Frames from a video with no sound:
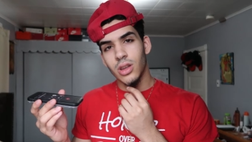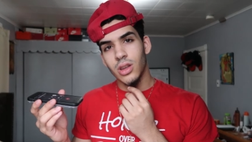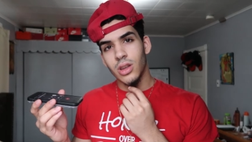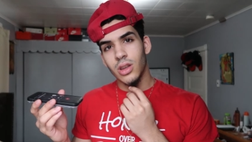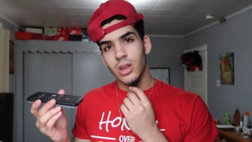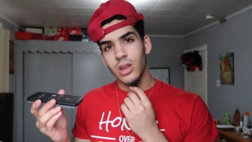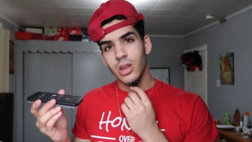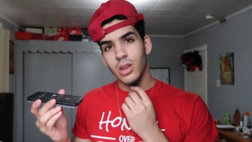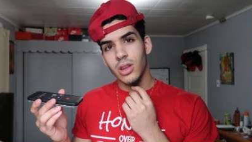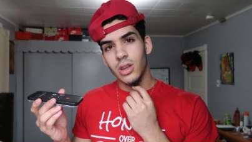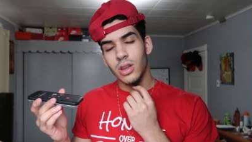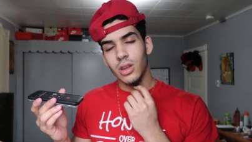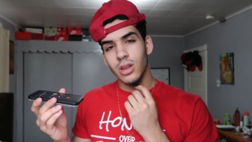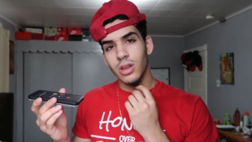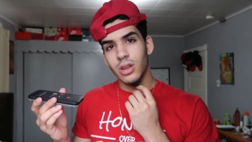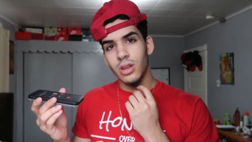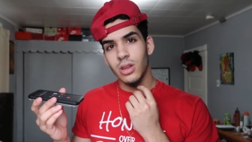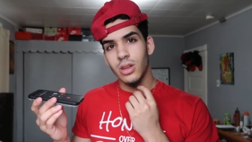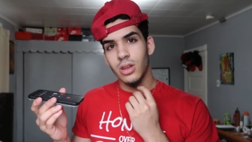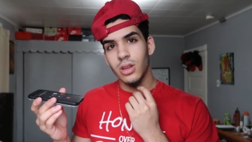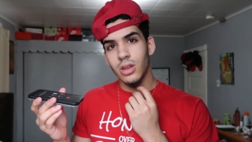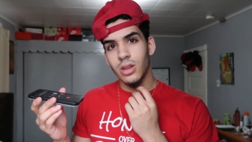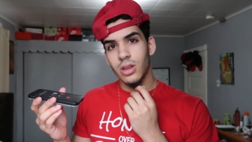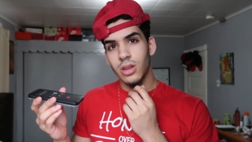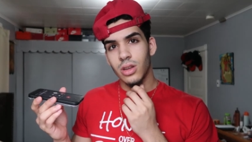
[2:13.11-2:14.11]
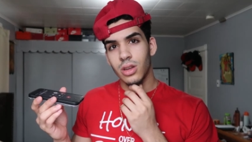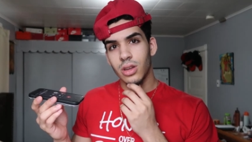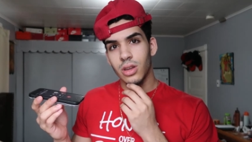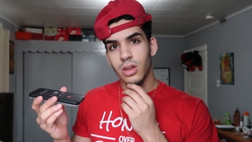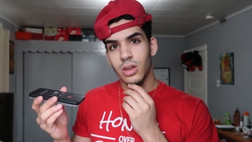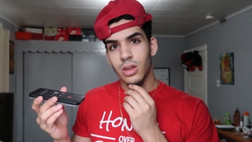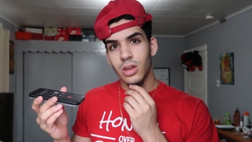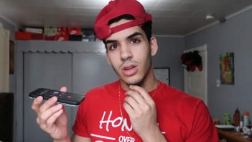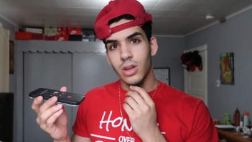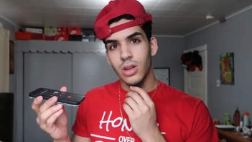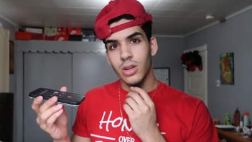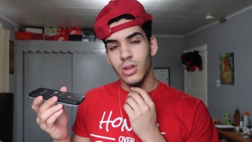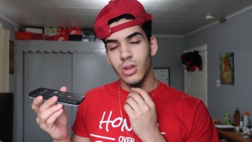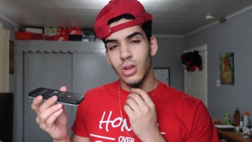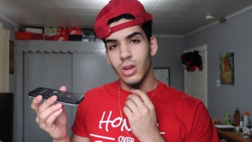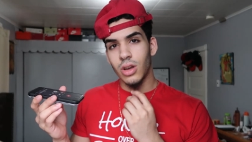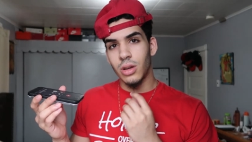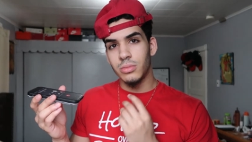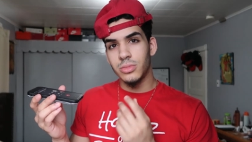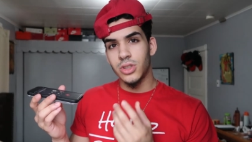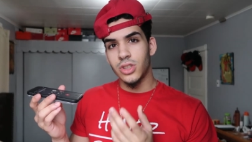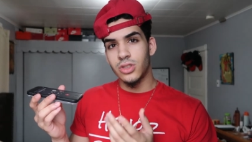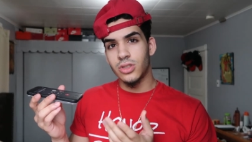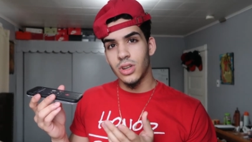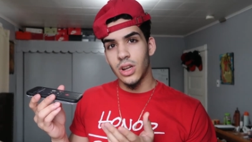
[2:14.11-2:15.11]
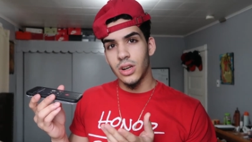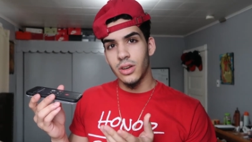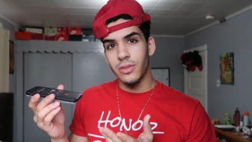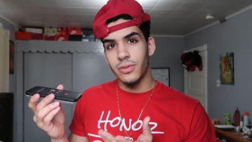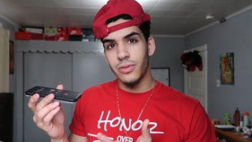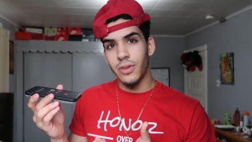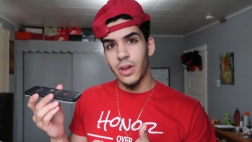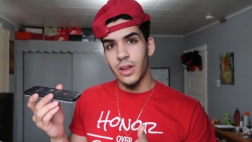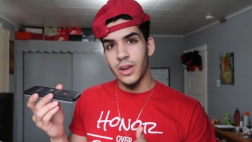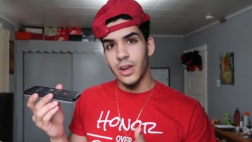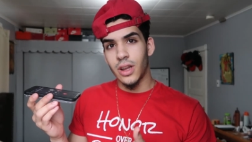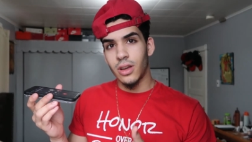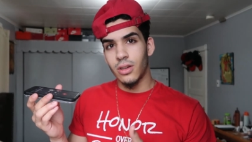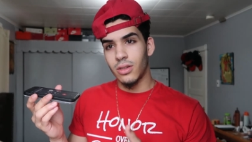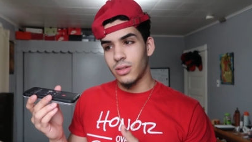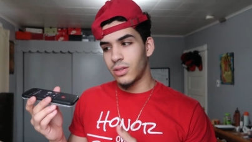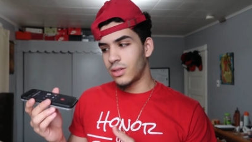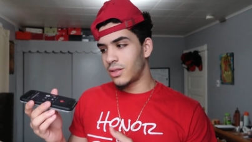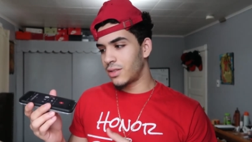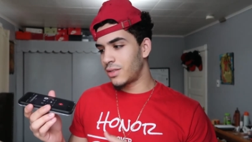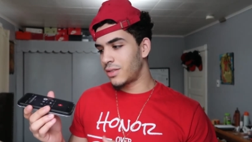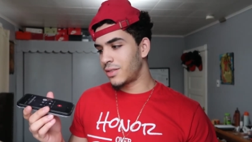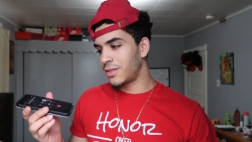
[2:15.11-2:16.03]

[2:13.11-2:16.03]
We don't have time for this. No, I'm just trying to find out.